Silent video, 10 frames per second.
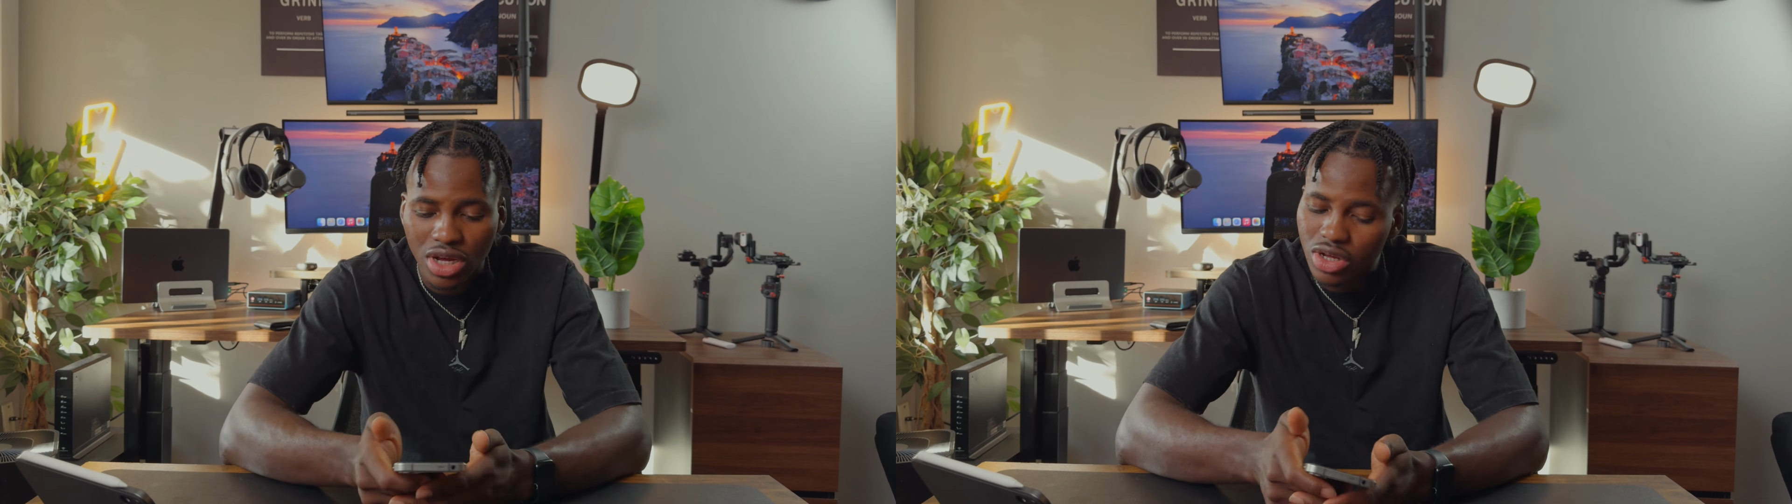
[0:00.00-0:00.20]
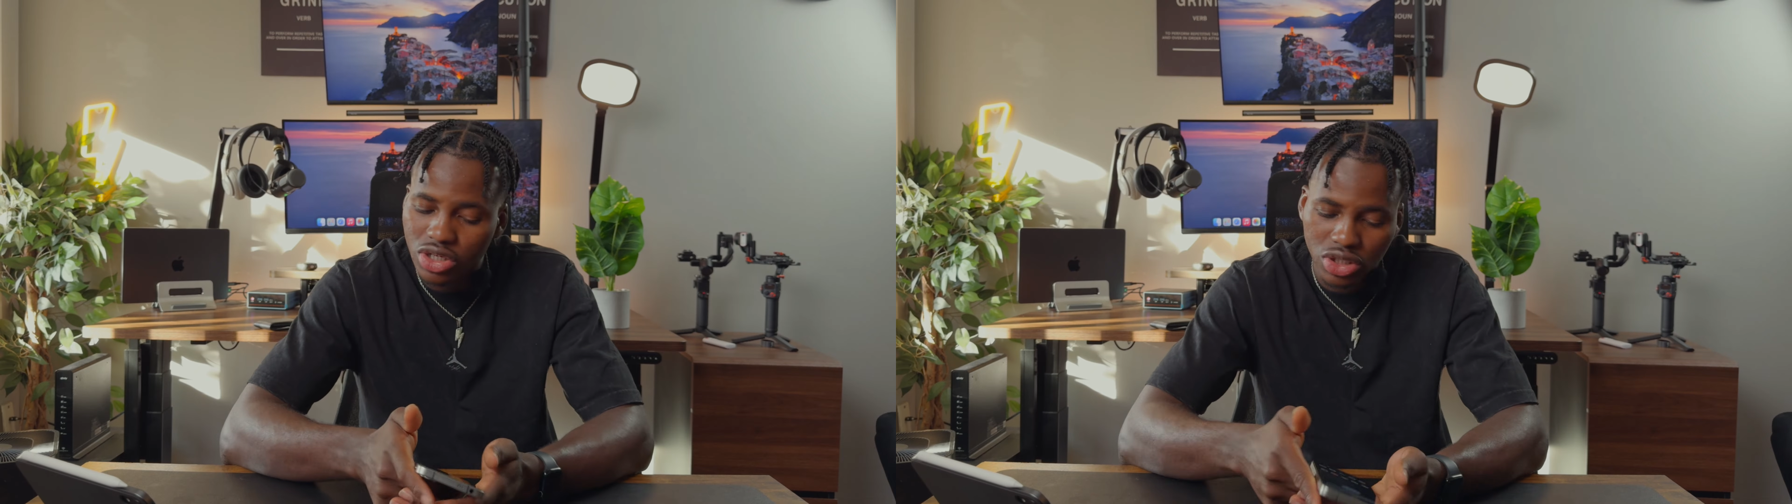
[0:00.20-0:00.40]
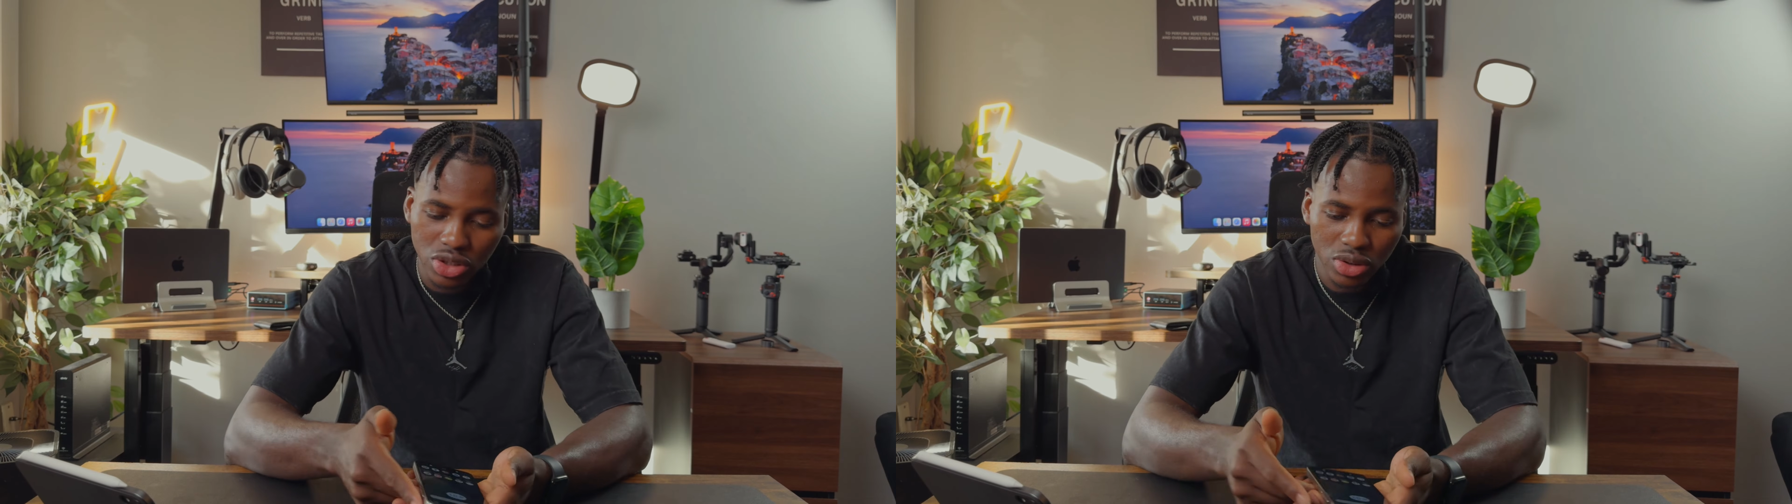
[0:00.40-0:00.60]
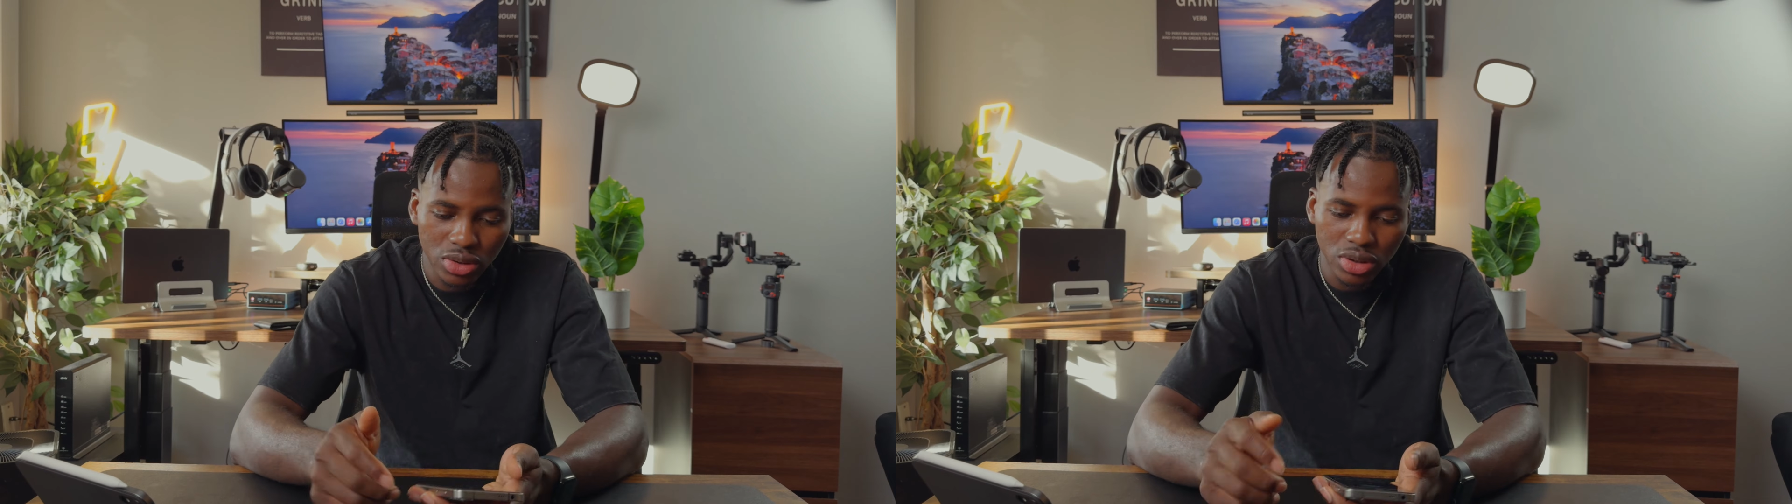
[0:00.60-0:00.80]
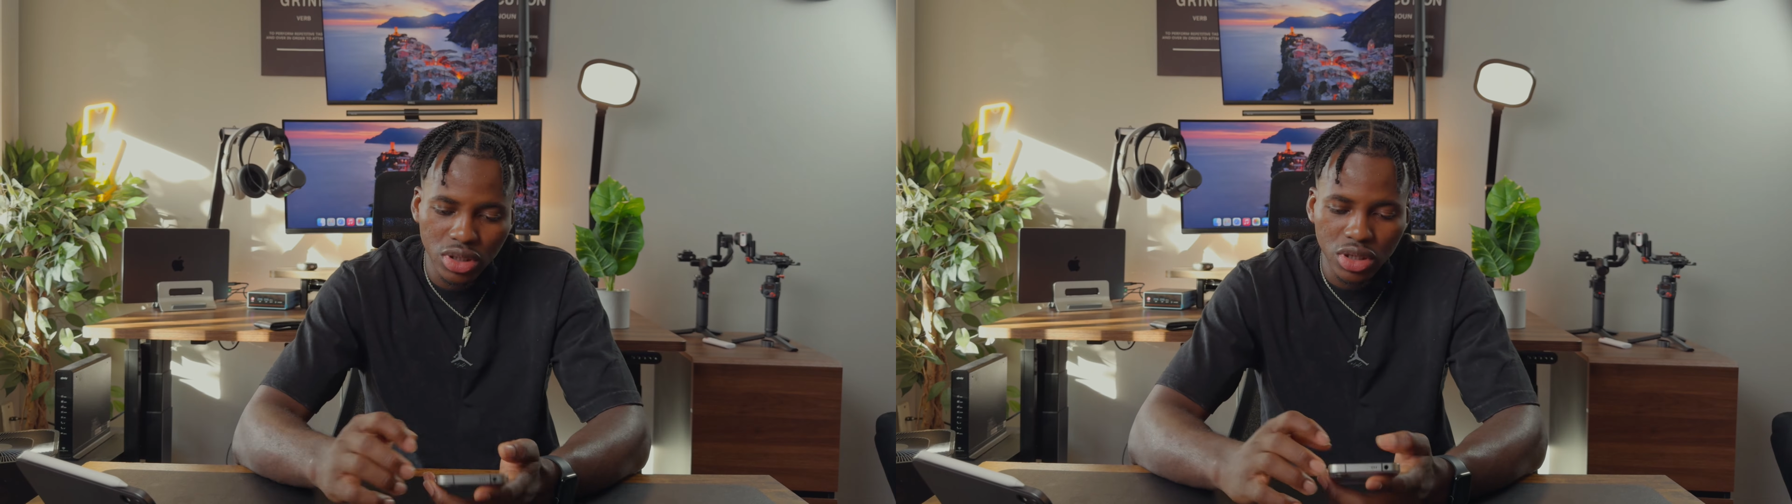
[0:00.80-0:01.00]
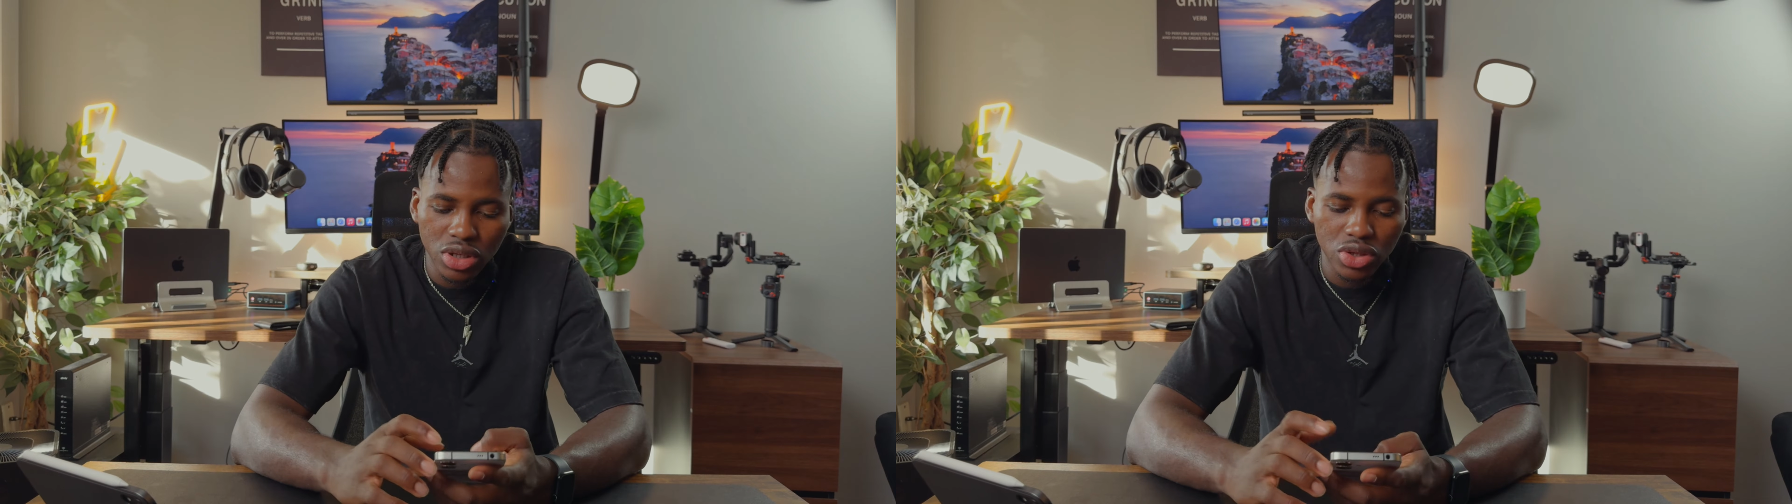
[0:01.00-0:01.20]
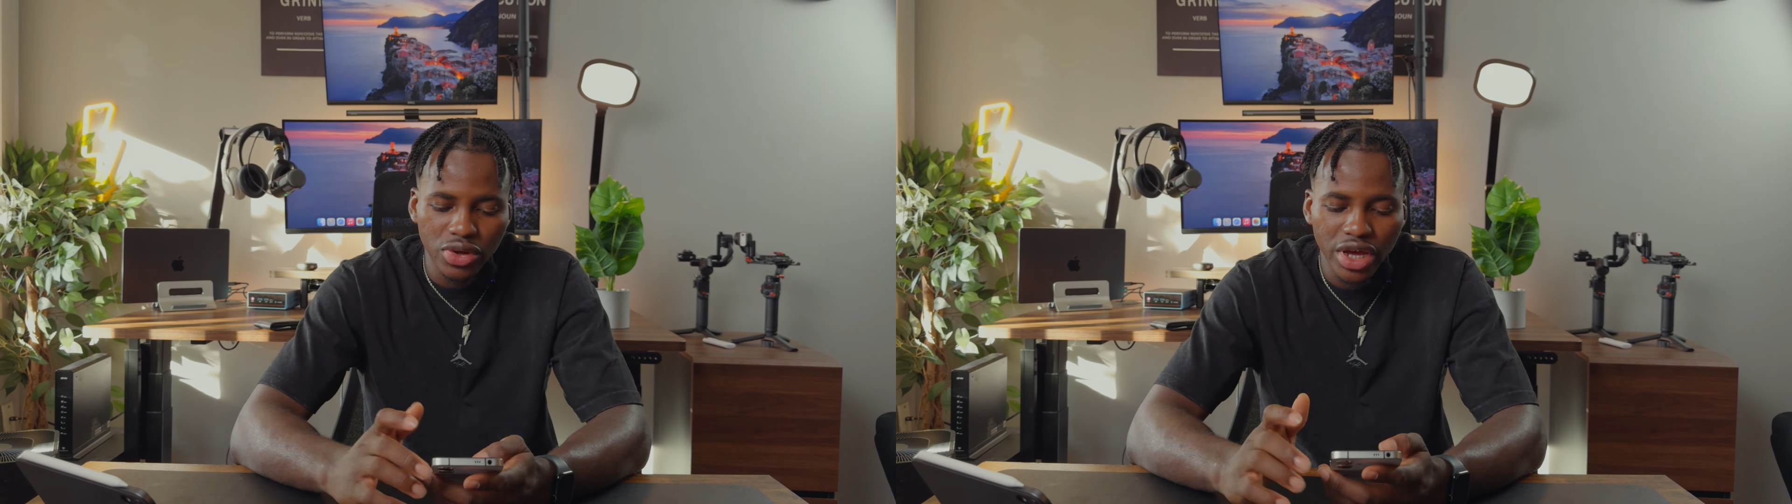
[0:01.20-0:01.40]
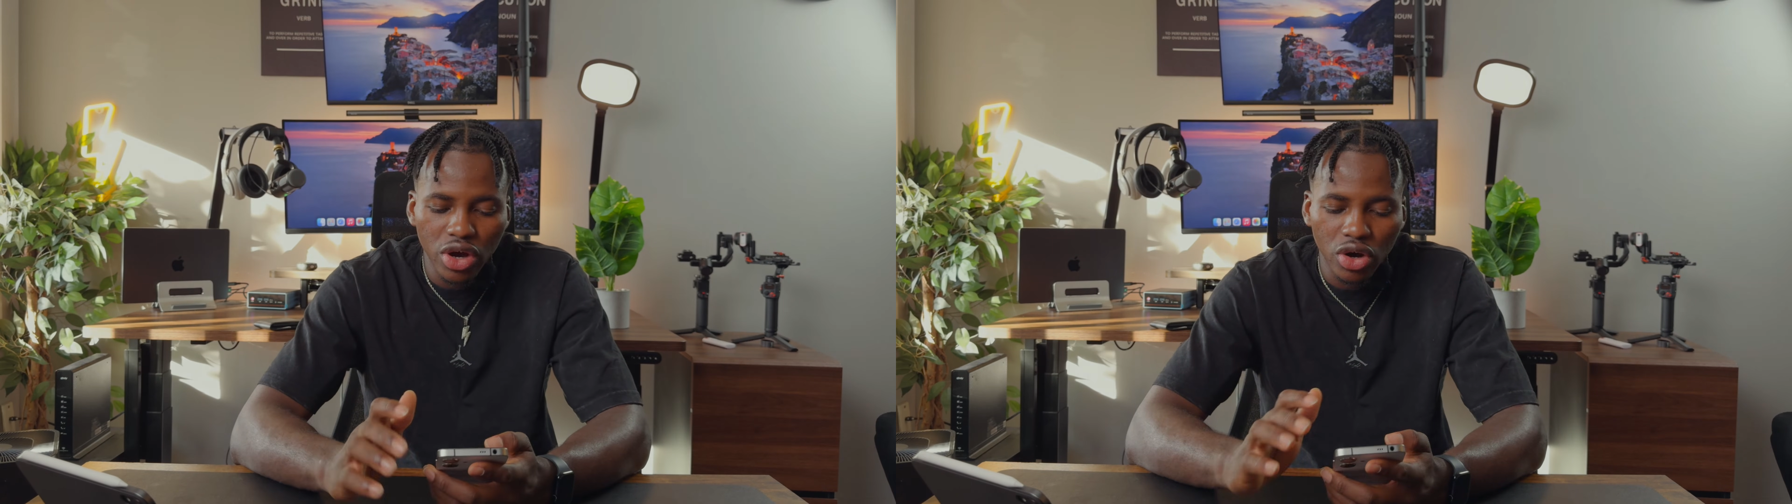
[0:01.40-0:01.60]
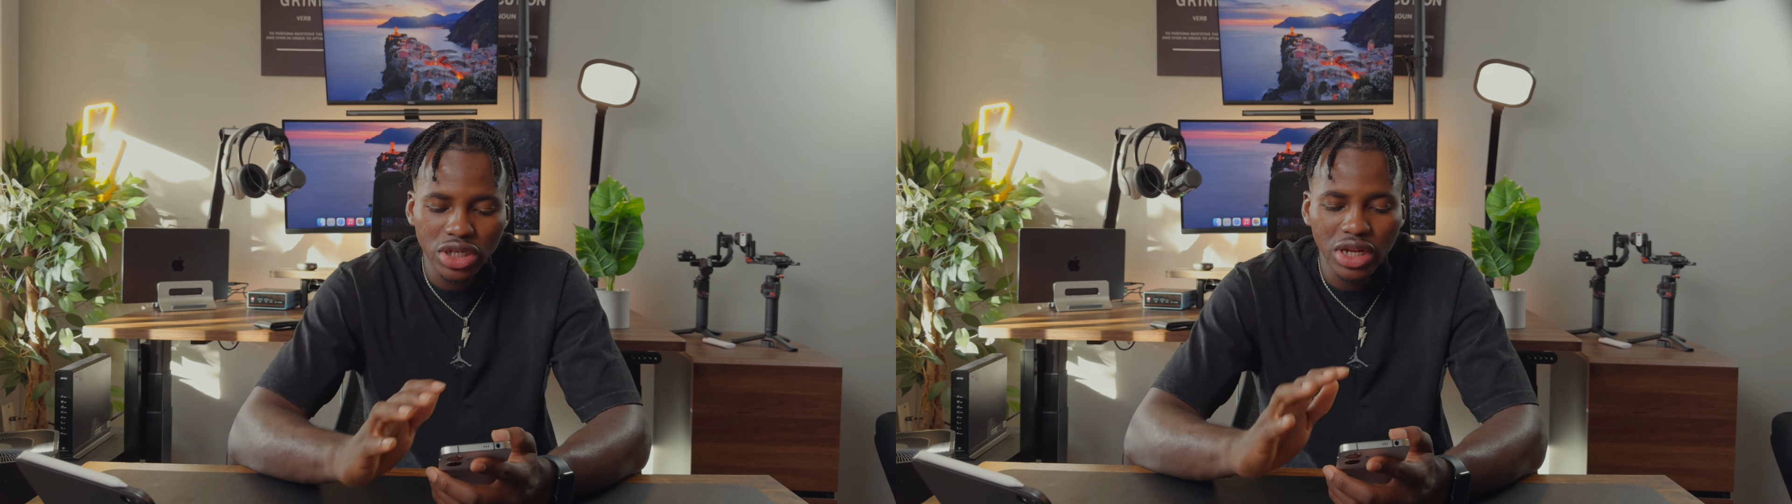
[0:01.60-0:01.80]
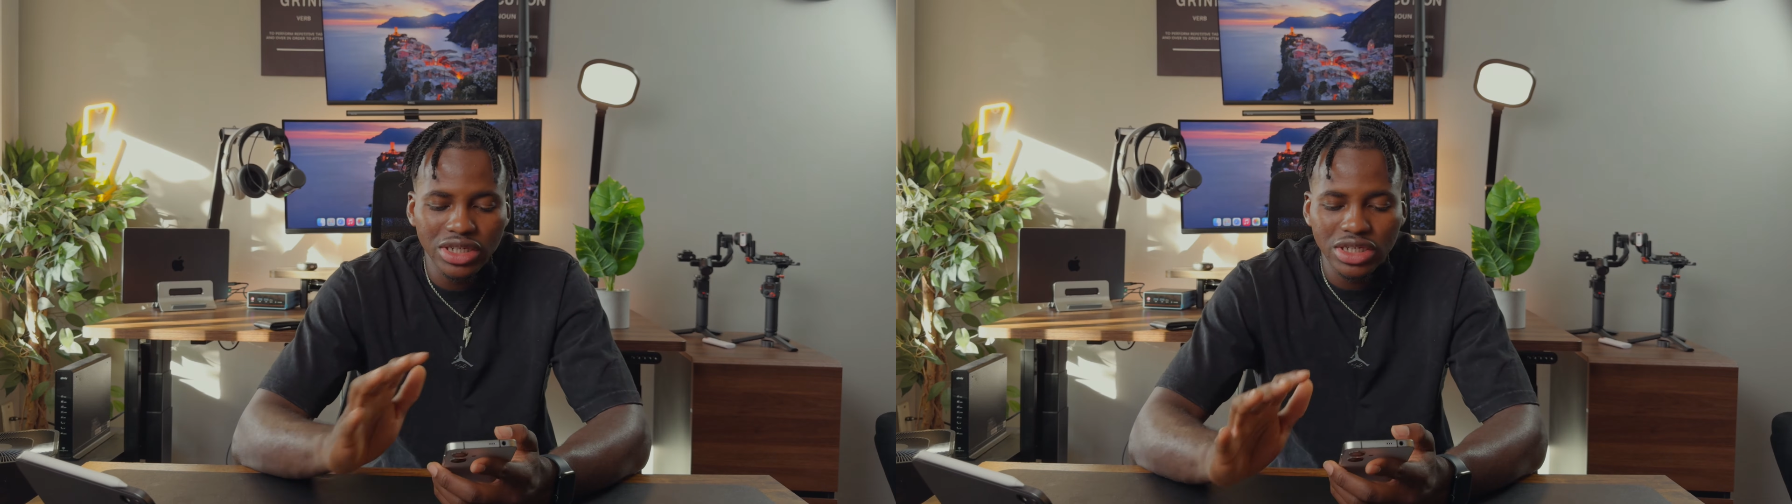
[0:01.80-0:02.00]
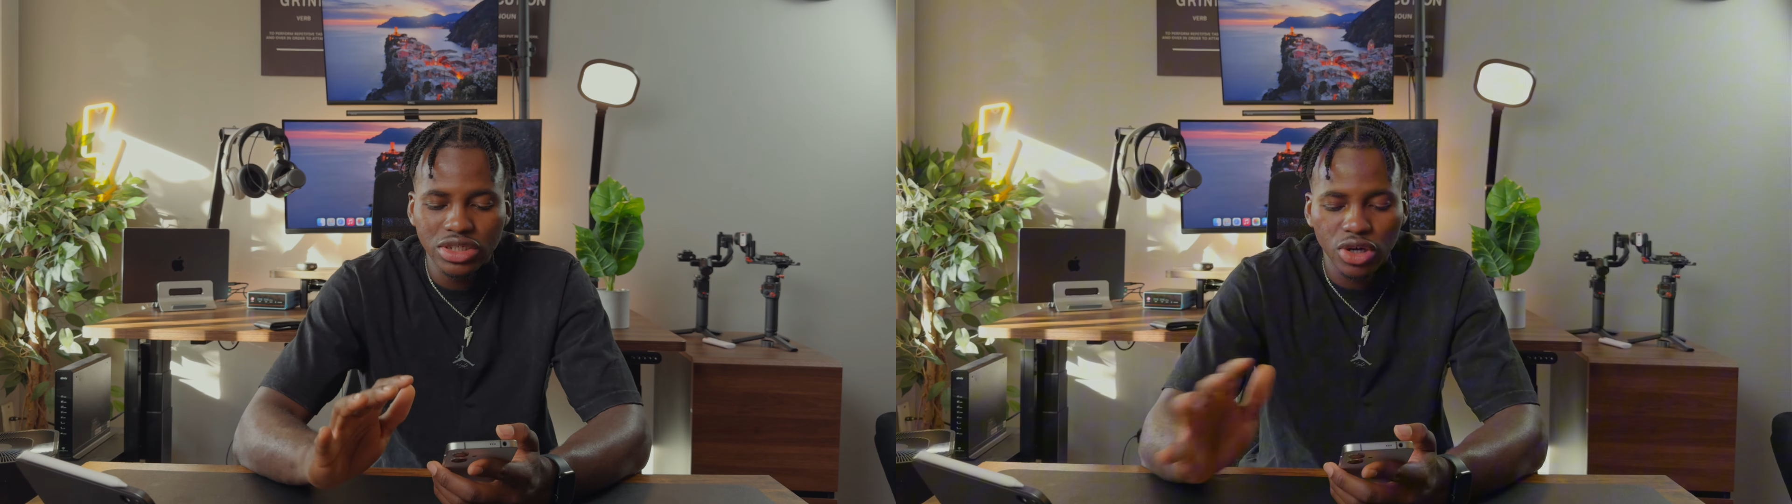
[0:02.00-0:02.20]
So you get all the latest